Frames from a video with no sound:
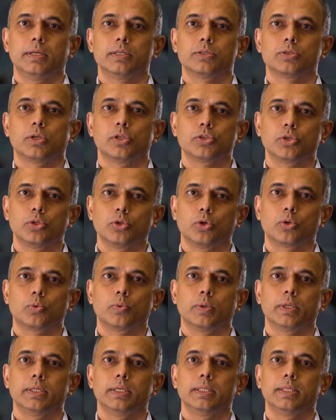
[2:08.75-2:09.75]
it is also
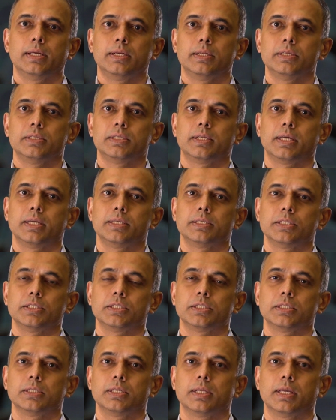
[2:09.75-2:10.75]
noteworthy that
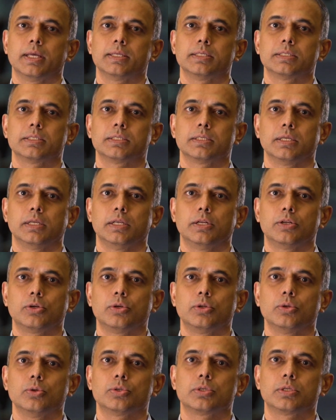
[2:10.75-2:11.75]
digitization has
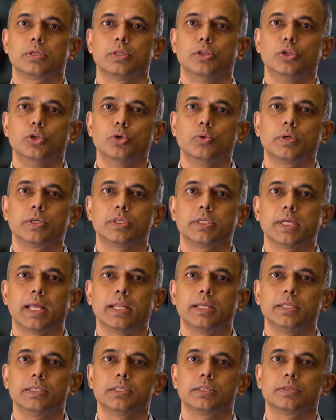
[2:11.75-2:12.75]
introduced newer
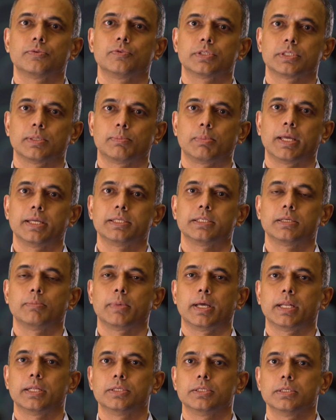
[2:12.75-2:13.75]
challenges for supply chain
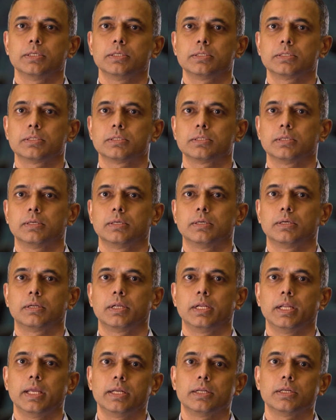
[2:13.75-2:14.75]
managers
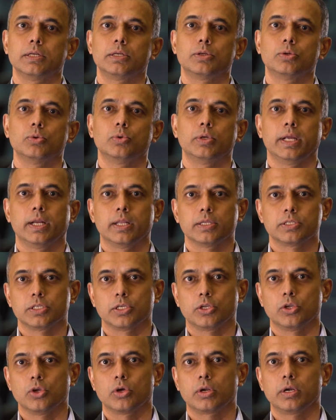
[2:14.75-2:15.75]
related to data
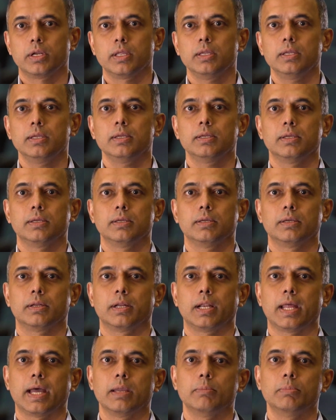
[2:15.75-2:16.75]
security,
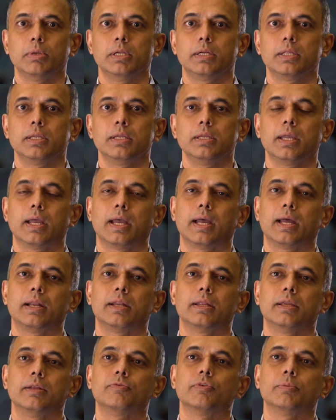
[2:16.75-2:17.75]
reliability,
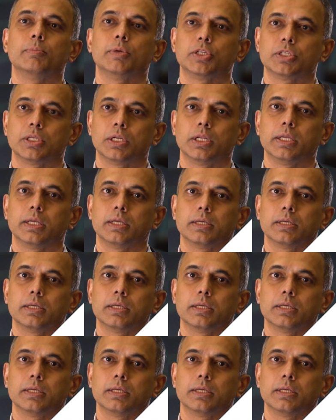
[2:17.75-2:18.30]
and information